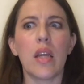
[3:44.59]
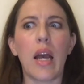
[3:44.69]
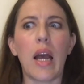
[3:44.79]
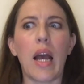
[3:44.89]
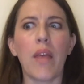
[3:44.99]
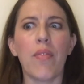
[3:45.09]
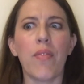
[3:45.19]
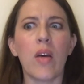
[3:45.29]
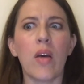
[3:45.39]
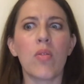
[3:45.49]
I
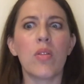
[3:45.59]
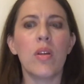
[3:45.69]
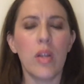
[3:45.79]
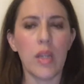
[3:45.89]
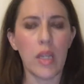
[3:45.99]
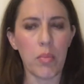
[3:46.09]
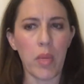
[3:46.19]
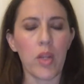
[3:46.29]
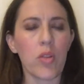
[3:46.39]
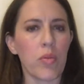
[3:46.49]
found in
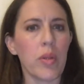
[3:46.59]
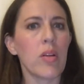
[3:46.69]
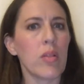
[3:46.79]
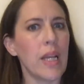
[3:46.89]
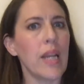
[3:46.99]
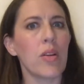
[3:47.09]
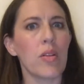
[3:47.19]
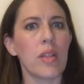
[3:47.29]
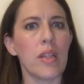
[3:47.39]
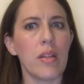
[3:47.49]
my career
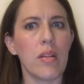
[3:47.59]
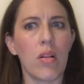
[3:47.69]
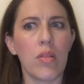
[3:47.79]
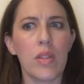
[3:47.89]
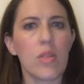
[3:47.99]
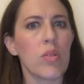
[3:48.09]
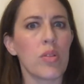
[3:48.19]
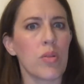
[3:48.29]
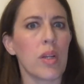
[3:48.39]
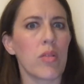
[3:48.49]
later that all of these
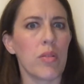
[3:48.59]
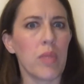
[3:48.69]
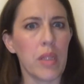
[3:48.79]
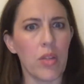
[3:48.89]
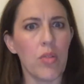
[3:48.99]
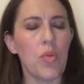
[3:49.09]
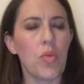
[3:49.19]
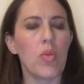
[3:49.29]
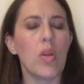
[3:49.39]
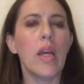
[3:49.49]
courses are actually really
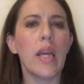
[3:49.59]
useful.